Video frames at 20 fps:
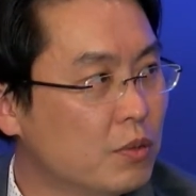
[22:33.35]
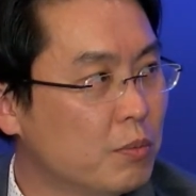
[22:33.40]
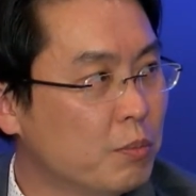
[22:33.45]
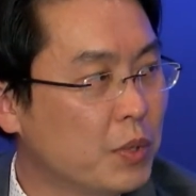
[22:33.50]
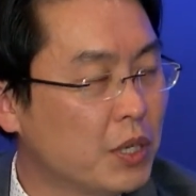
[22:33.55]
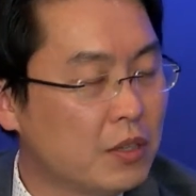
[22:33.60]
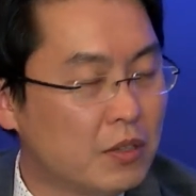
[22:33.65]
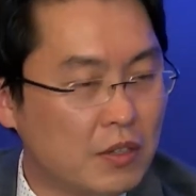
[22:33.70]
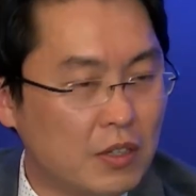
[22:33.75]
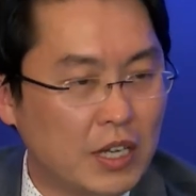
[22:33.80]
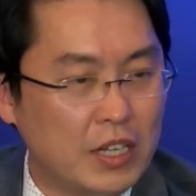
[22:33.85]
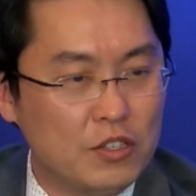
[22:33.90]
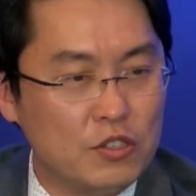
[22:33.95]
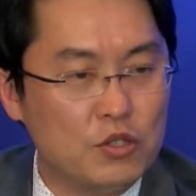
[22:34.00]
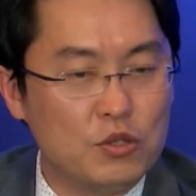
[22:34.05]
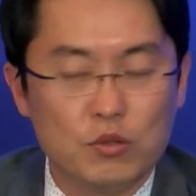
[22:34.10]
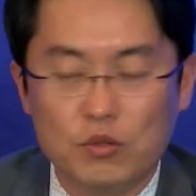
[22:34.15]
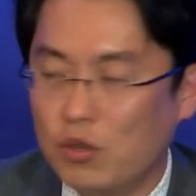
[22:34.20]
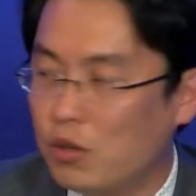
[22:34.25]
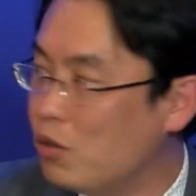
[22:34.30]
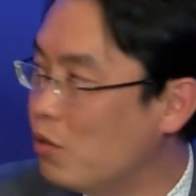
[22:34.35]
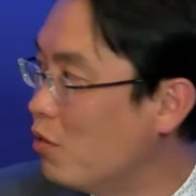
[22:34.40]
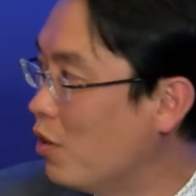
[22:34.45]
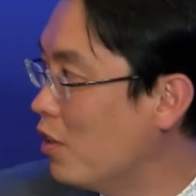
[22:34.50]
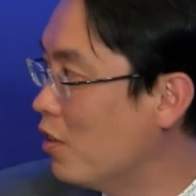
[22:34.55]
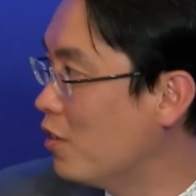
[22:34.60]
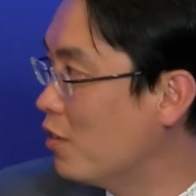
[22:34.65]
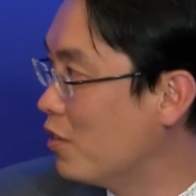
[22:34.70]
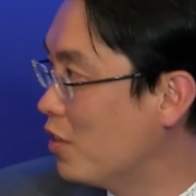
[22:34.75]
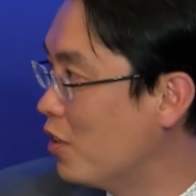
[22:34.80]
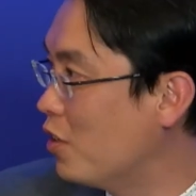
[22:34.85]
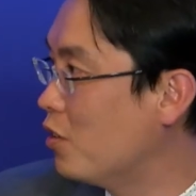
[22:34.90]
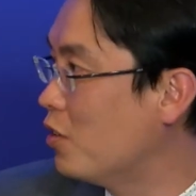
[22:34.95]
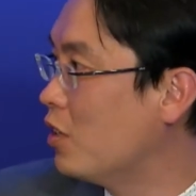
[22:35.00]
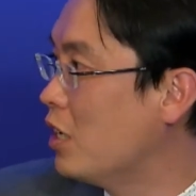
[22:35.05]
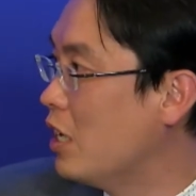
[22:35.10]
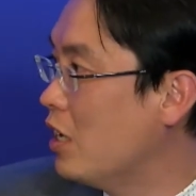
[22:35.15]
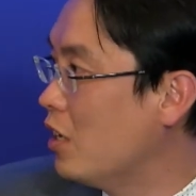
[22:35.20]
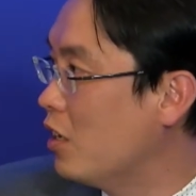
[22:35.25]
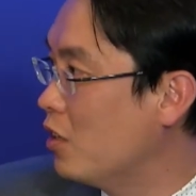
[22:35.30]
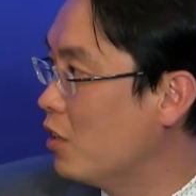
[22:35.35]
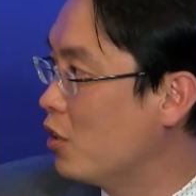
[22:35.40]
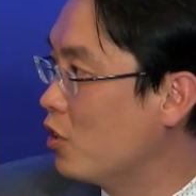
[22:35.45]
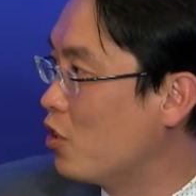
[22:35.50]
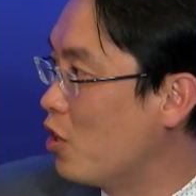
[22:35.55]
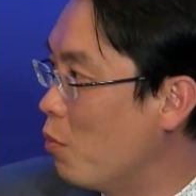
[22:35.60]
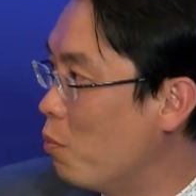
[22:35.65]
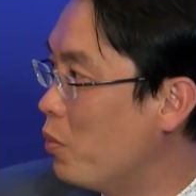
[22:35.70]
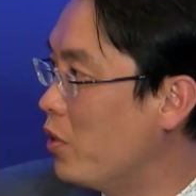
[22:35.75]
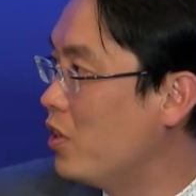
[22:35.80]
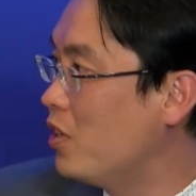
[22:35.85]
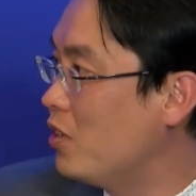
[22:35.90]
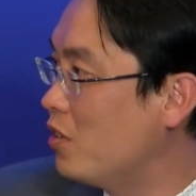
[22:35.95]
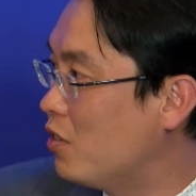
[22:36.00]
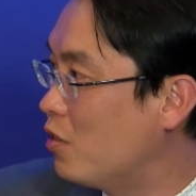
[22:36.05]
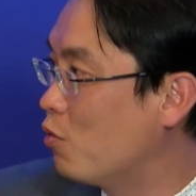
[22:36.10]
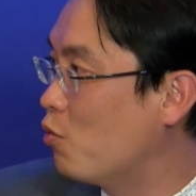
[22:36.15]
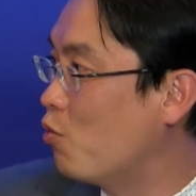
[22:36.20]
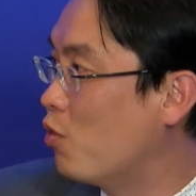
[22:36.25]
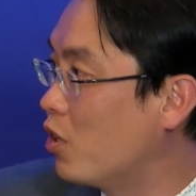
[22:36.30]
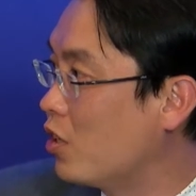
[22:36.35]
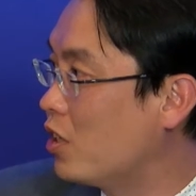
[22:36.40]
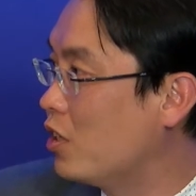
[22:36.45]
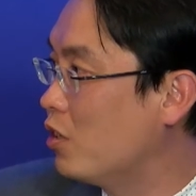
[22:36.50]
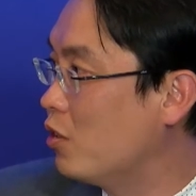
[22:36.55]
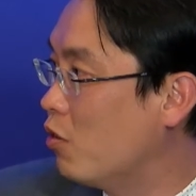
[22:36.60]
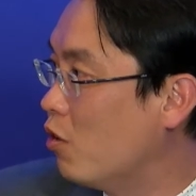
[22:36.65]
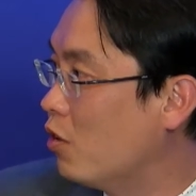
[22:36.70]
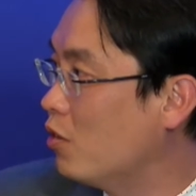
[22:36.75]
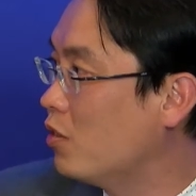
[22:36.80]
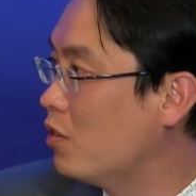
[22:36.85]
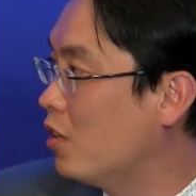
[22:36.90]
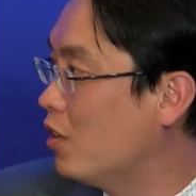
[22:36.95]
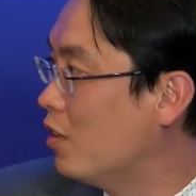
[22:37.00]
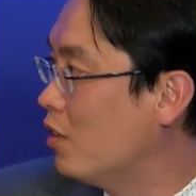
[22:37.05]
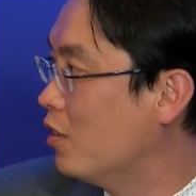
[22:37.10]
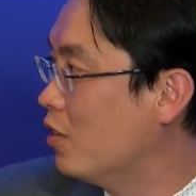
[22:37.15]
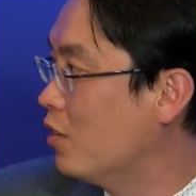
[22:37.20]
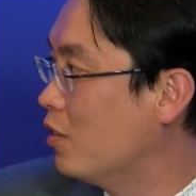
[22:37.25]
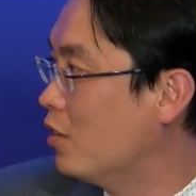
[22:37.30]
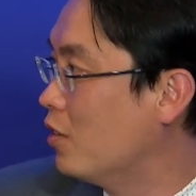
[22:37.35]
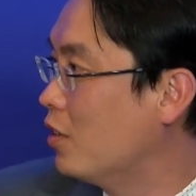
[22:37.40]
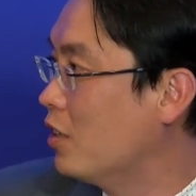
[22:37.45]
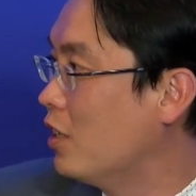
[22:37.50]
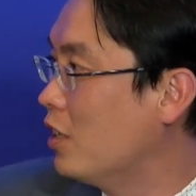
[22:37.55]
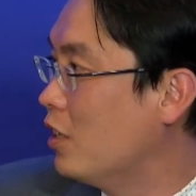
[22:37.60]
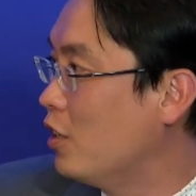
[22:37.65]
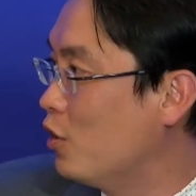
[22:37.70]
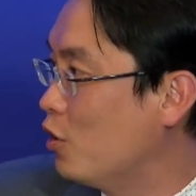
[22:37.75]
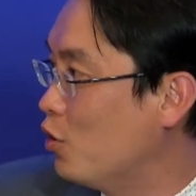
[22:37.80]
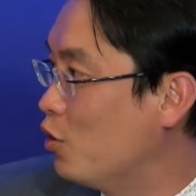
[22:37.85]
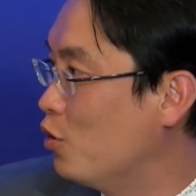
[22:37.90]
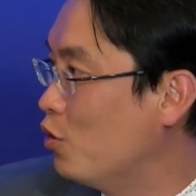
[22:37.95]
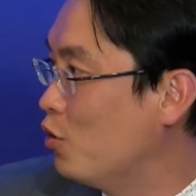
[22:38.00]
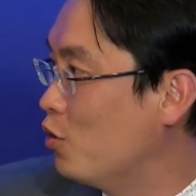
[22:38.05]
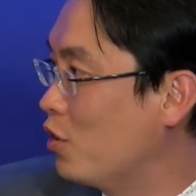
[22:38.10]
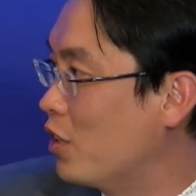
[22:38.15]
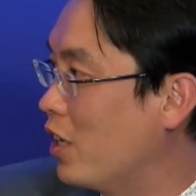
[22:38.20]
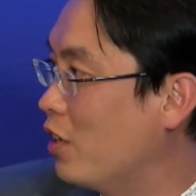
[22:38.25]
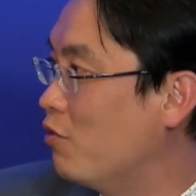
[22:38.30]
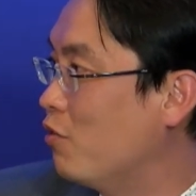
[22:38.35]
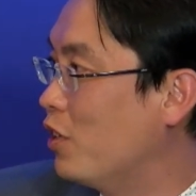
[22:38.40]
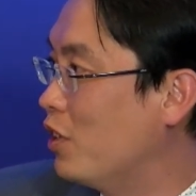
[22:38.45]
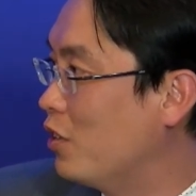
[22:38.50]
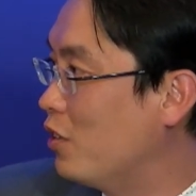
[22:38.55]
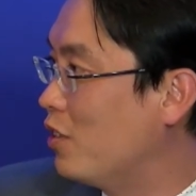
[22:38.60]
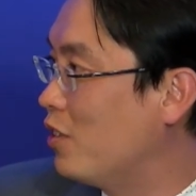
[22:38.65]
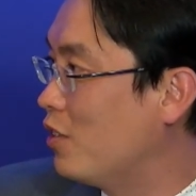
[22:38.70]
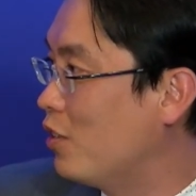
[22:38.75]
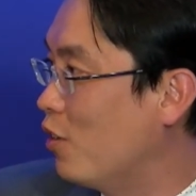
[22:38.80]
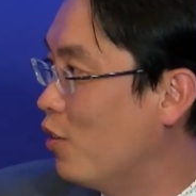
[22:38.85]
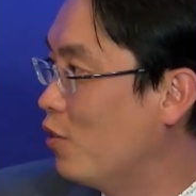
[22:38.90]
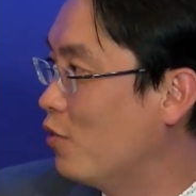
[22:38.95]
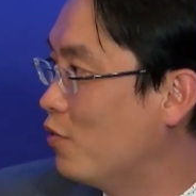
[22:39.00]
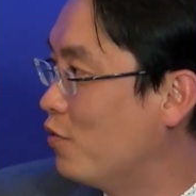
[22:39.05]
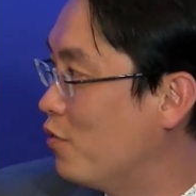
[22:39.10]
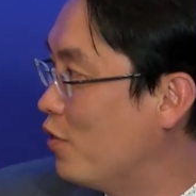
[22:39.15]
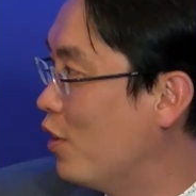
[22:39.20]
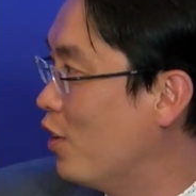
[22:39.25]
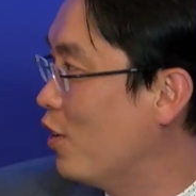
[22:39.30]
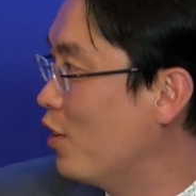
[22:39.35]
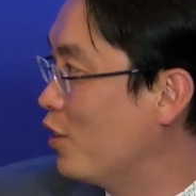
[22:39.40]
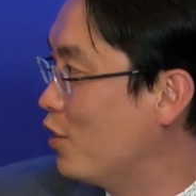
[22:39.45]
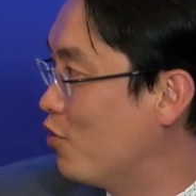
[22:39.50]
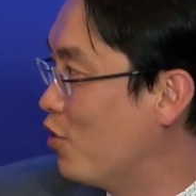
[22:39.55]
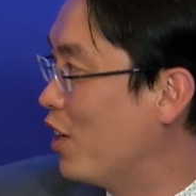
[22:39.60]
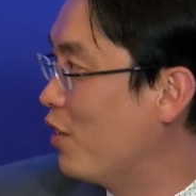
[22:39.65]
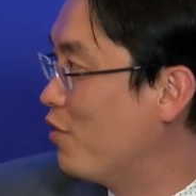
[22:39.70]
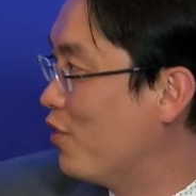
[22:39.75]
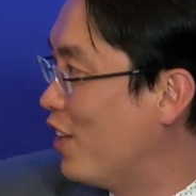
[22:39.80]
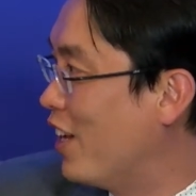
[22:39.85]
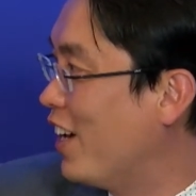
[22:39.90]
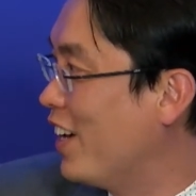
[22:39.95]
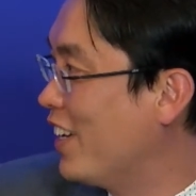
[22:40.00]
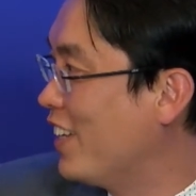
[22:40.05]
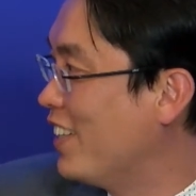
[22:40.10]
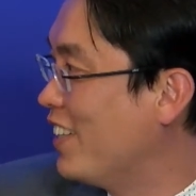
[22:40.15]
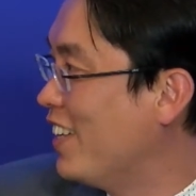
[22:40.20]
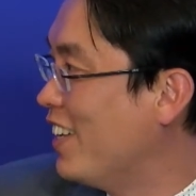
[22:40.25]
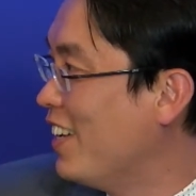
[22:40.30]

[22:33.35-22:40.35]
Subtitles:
But as you know, companies are working on to get rid of drive line.